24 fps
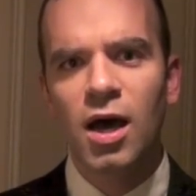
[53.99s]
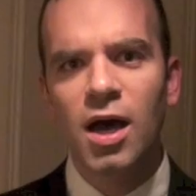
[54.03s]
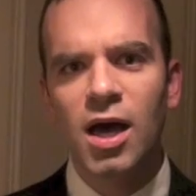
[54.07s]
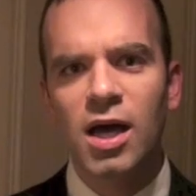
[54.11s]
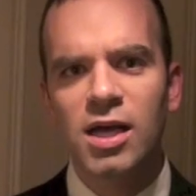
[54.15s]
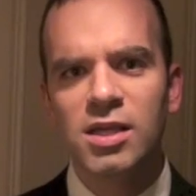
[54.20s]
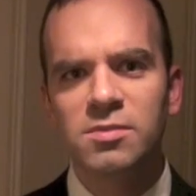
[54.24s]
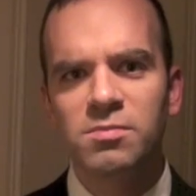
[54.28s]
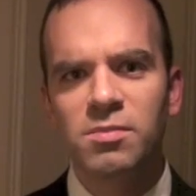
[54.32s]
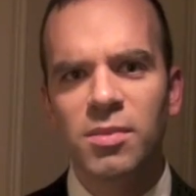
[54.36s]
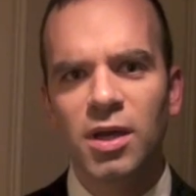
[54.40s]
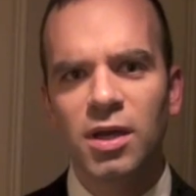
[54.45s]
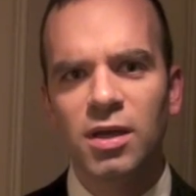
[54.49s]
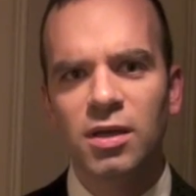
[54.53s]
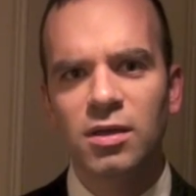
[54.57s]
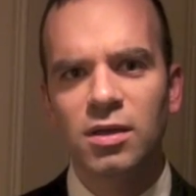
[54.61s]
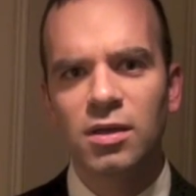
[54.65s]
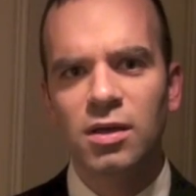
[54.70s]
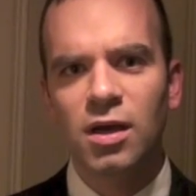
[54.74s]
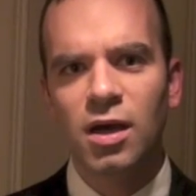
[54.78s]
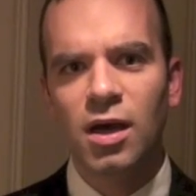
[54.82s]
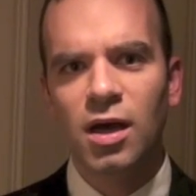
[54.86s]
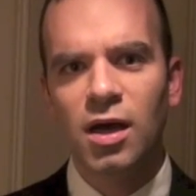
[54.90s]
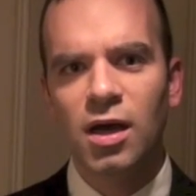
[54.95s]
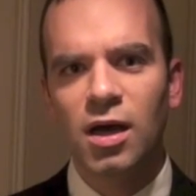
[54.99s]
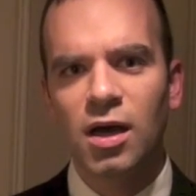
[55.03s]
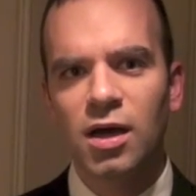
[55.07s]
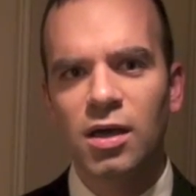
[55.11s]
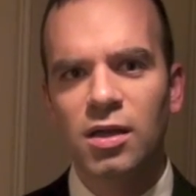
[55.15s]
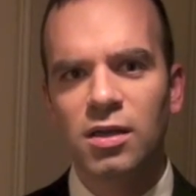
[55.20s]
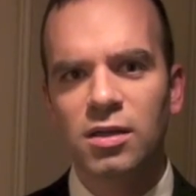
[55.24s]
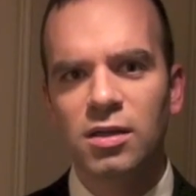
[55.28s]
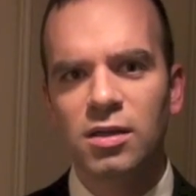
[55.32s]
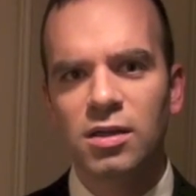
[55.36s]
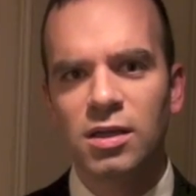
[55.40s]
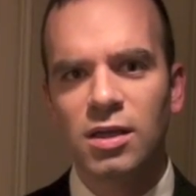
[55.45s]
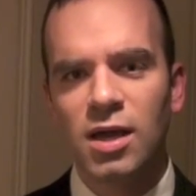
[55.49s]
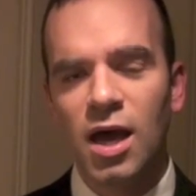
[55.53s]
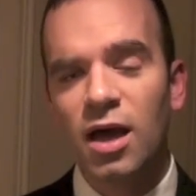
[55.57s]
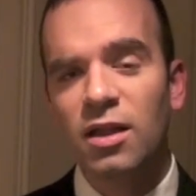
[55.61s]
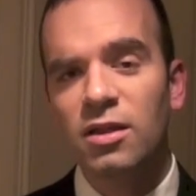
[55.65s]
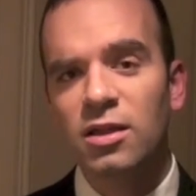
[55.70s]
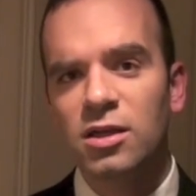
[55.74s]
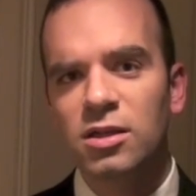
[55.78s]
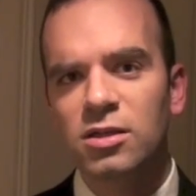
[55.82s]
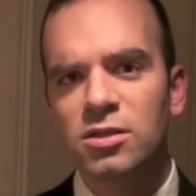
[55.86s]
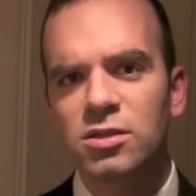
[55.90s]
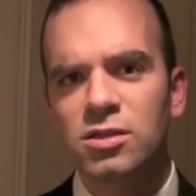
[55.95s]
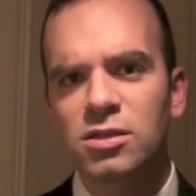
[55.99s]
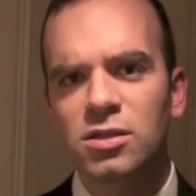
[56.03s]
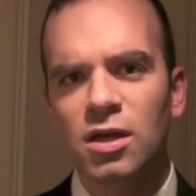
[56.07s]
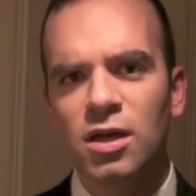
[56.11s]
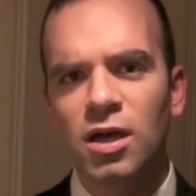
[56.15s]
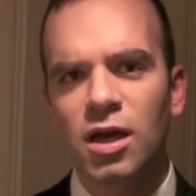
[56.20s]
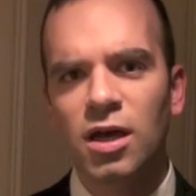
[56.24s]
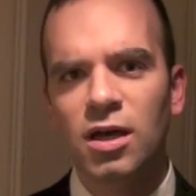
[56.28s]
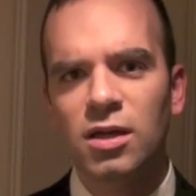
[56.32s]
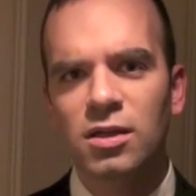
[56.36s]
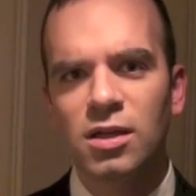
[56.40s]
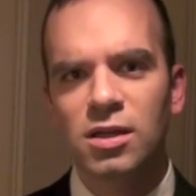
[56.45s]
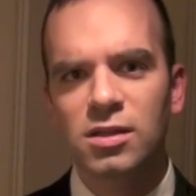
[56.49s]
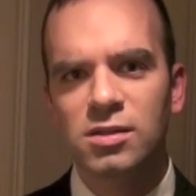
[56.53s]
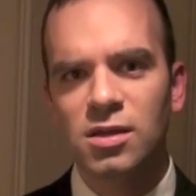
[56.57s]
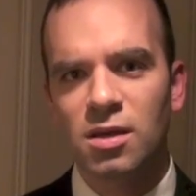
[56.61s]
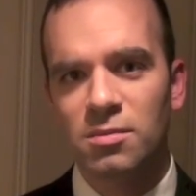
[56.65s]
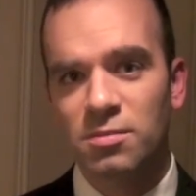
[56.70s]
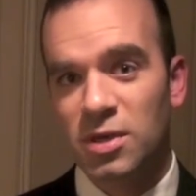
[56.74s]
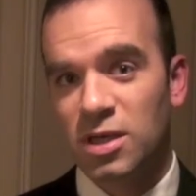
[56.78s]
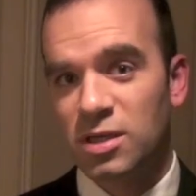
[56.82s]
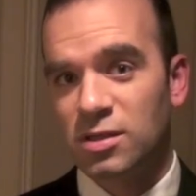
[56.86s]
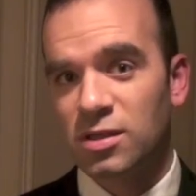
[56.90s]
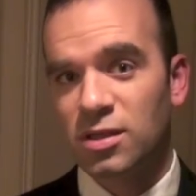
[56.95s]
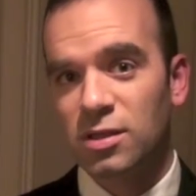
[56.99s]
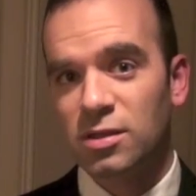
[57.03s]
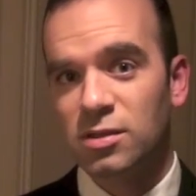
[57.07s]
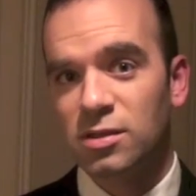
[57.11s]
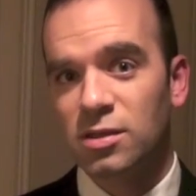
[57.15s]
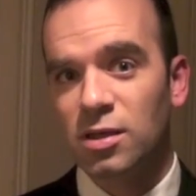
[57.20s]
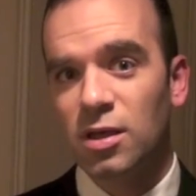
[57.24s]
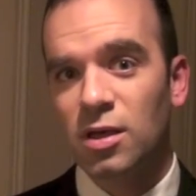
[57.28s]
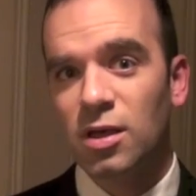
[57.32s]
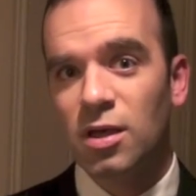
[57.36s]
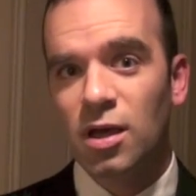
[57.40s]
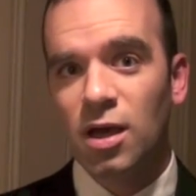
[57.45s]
has been the knowledge that some pieces